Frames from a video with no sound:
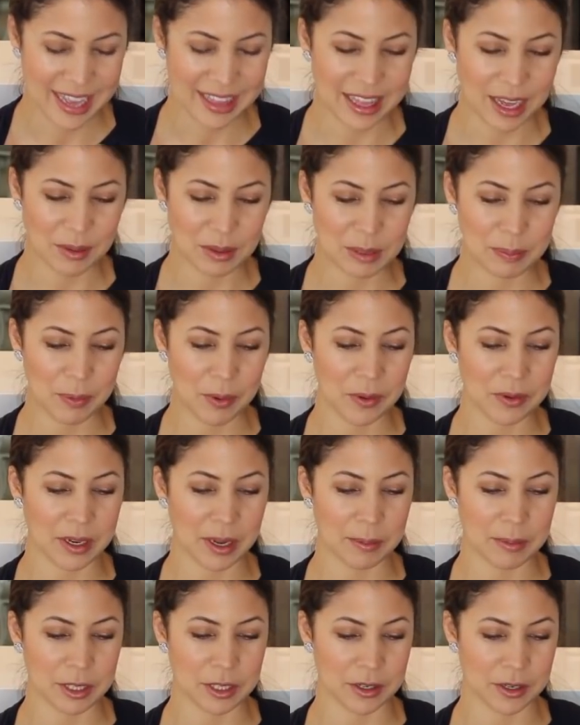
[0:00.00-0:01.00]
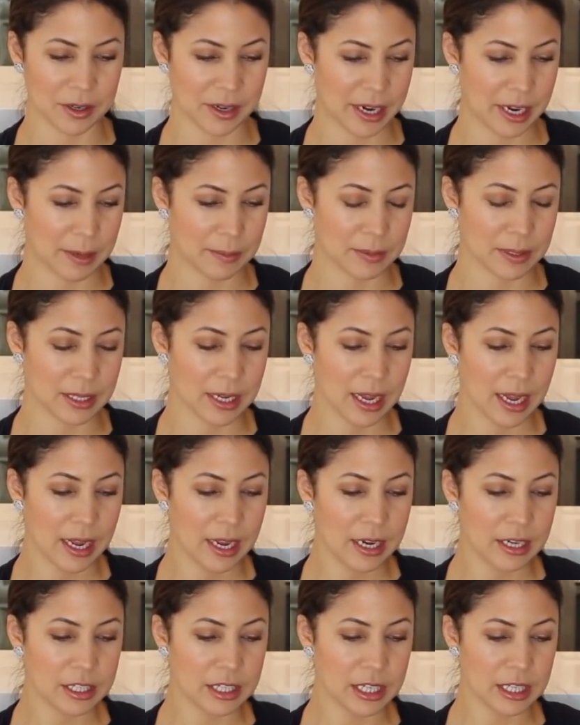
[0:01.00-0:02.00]
that was pulled up to her hips.
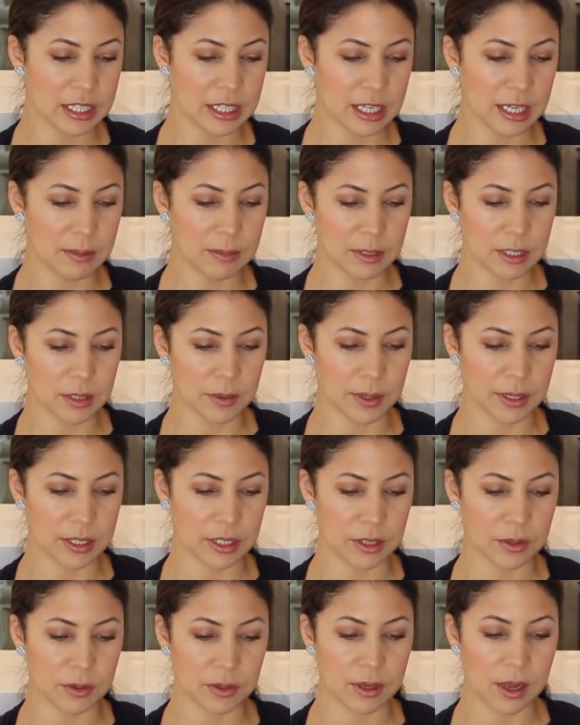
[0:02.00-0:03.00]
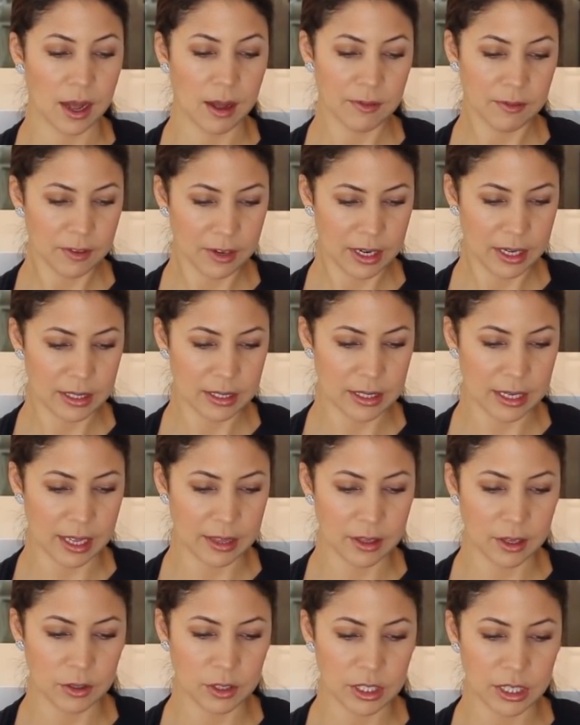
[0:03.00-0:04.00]
She seems to exude confidence,
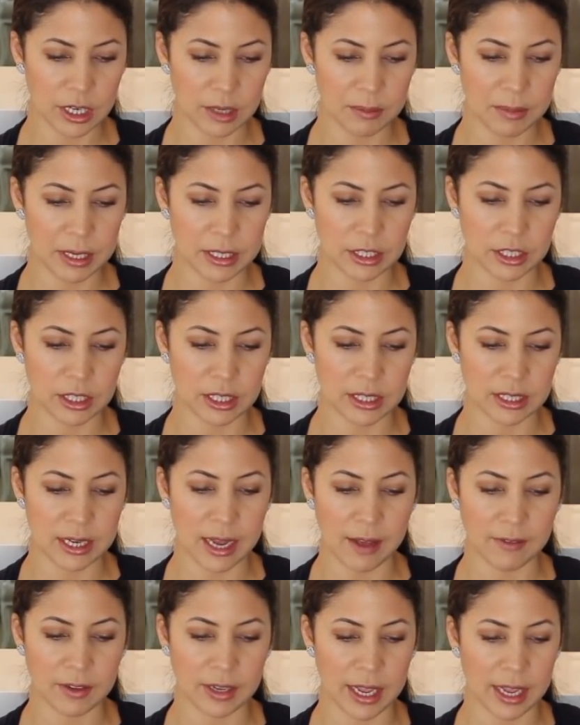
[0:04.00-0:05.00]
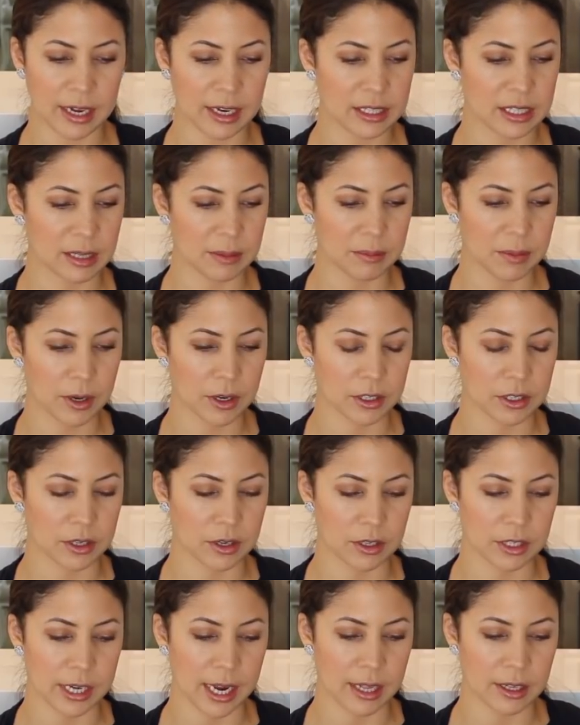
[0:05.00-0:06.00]
and though she admits she's navigated some
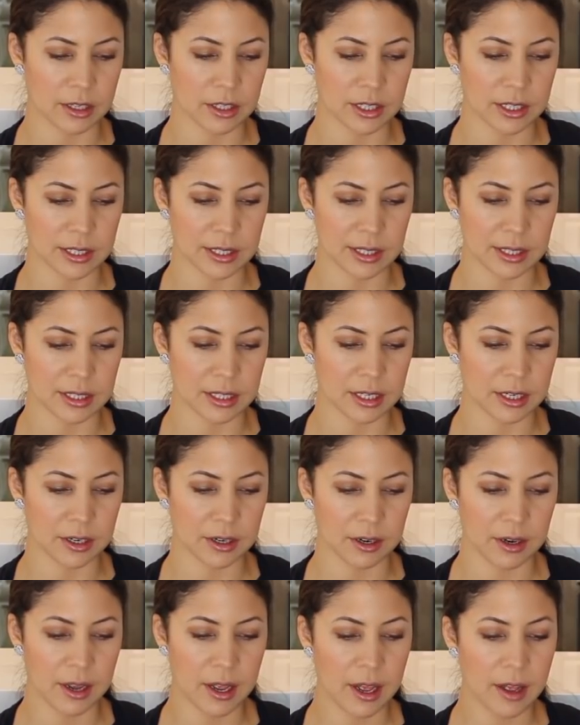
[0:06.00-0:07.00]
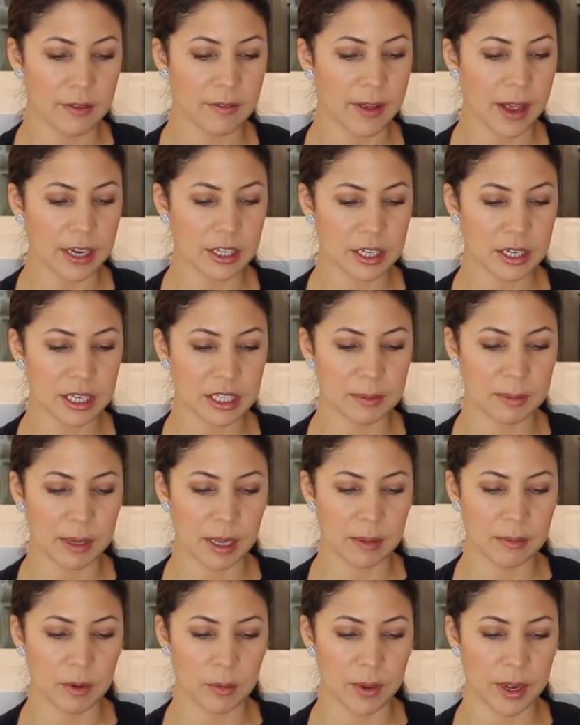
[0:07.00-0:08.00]
personal challenges this year, fashion has
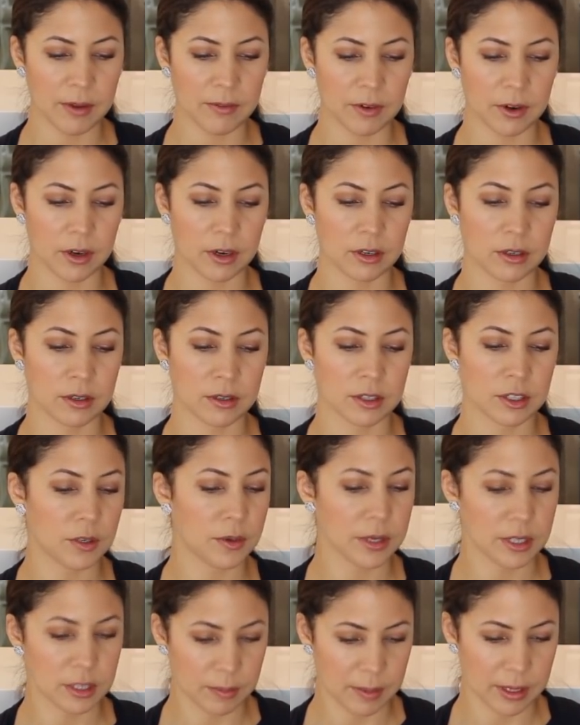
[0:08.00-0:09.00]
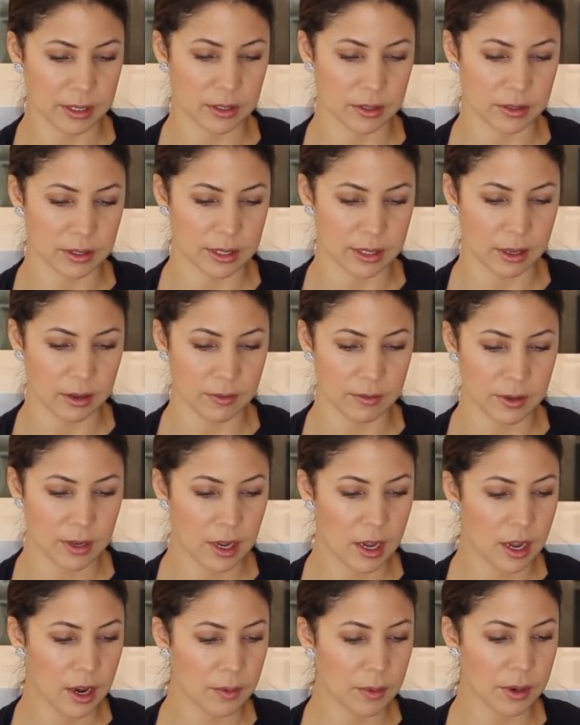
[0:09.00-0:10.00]
become a way for her to express herself.
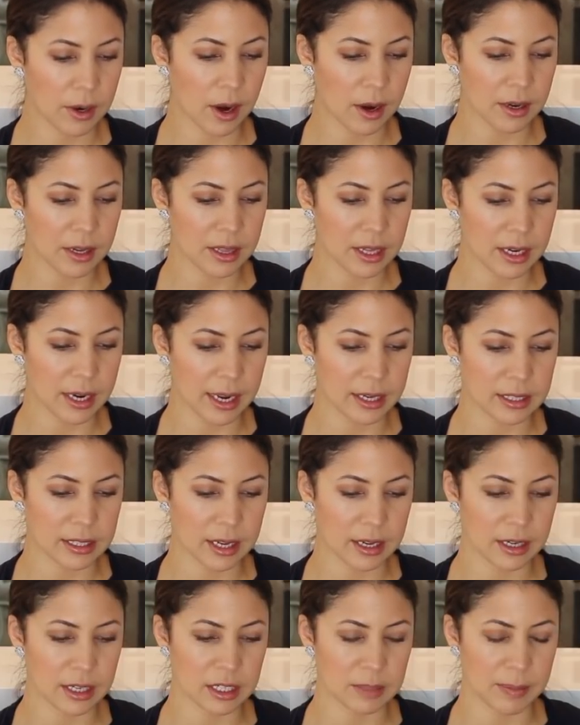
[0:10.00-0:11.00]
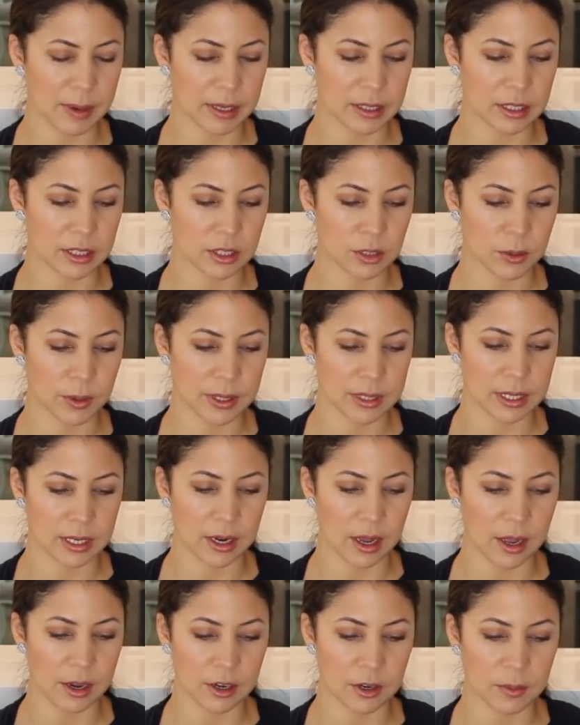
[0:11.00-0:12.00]
Regarding the night's unexpected choice
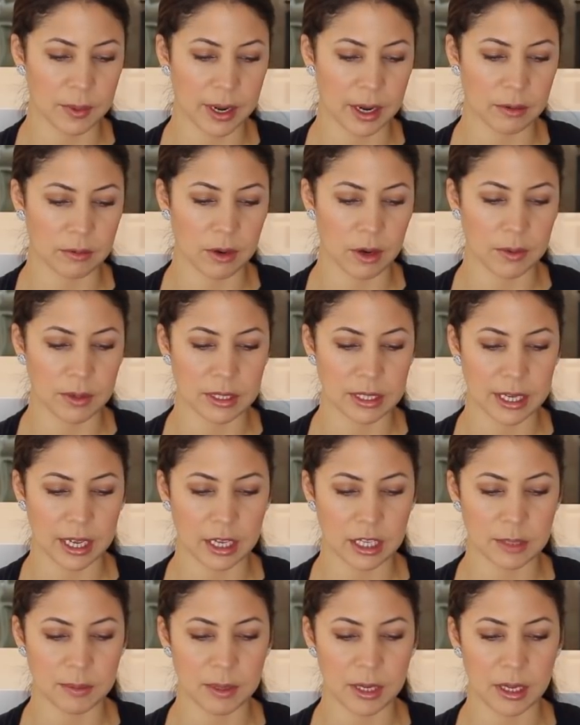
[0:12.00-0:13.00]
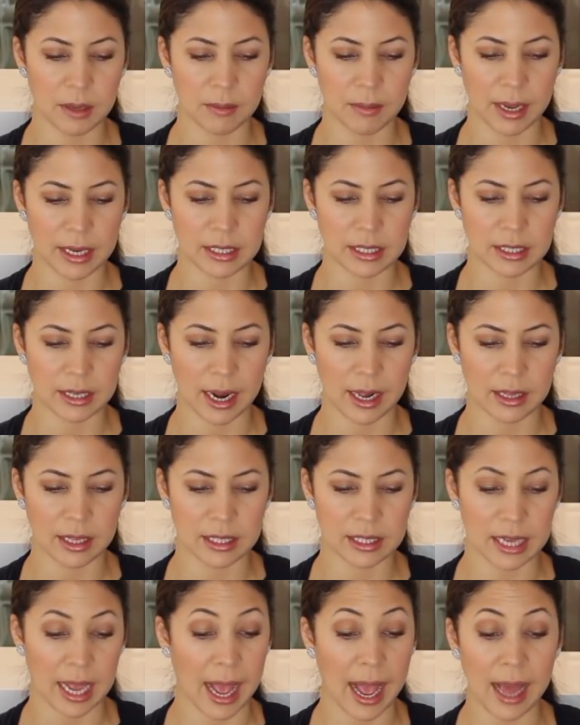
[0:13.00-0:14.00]
in underwear, Rowan tells me, My
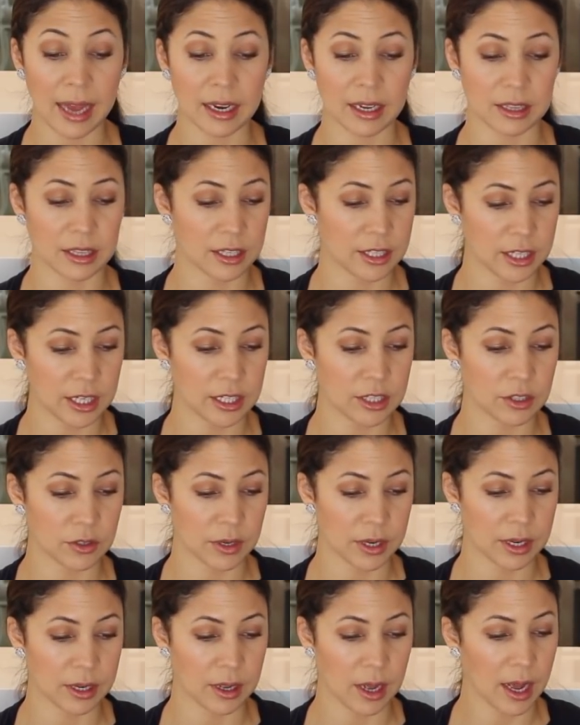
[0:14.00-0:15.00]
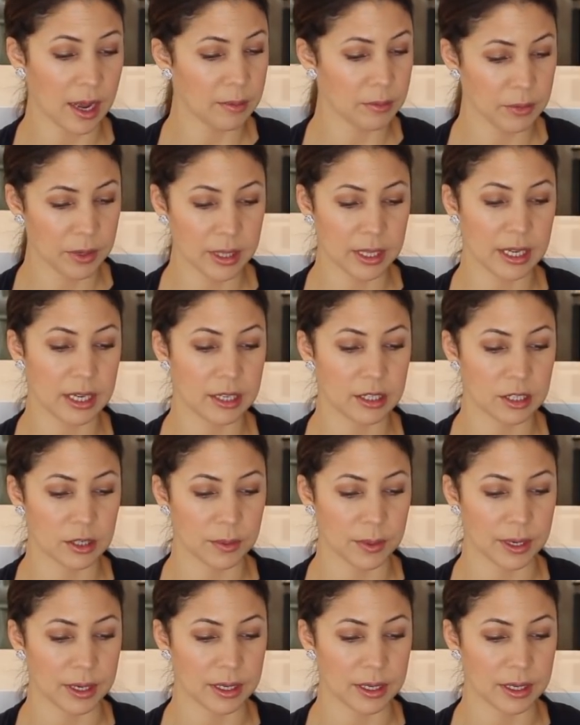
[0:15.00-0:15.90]
stylist added the G string. I'm really into